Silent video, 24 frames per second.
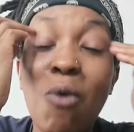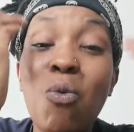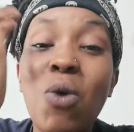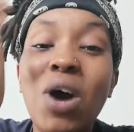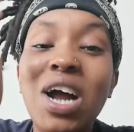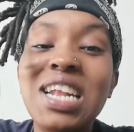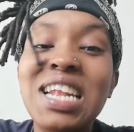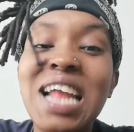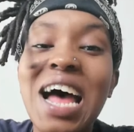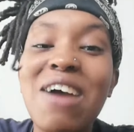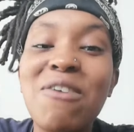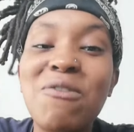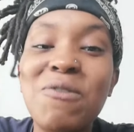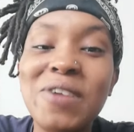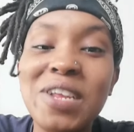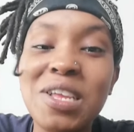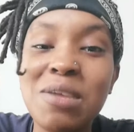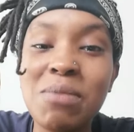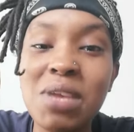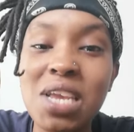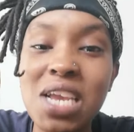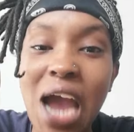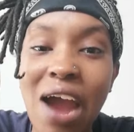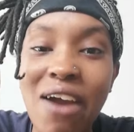And what knife would
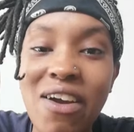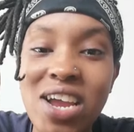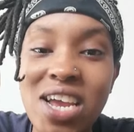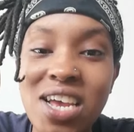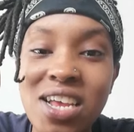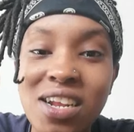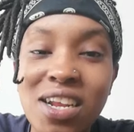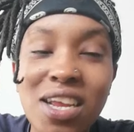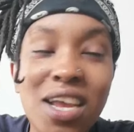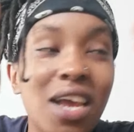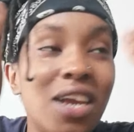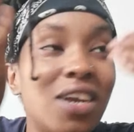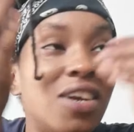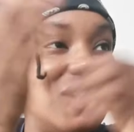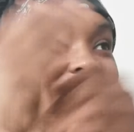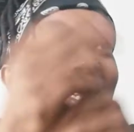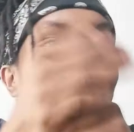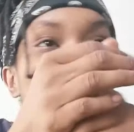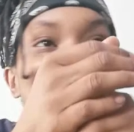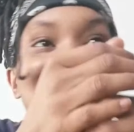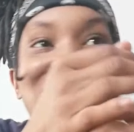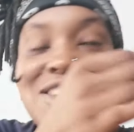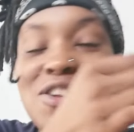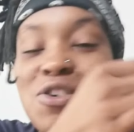he be carrying? Because
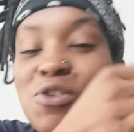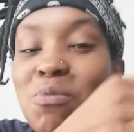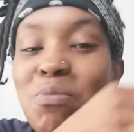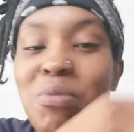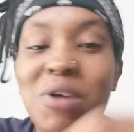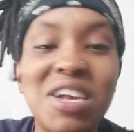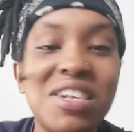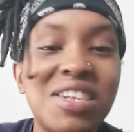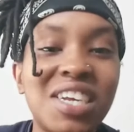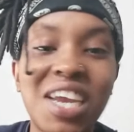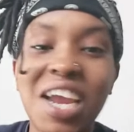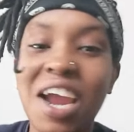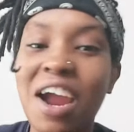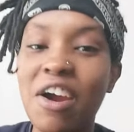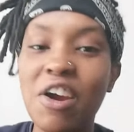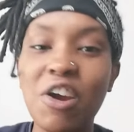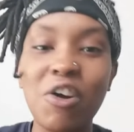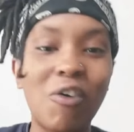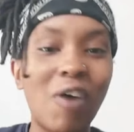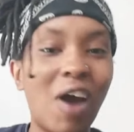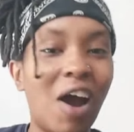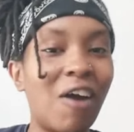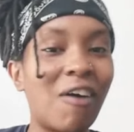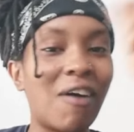these little boys are
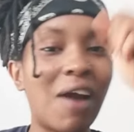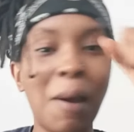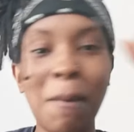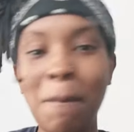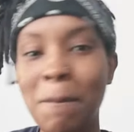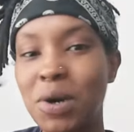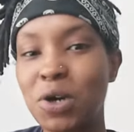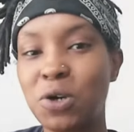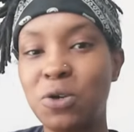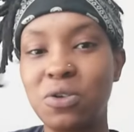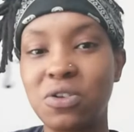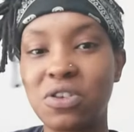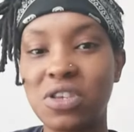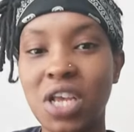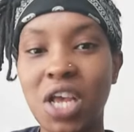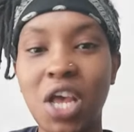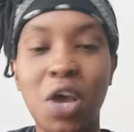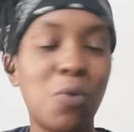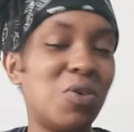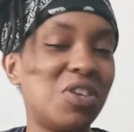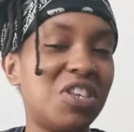carrying around Rambos.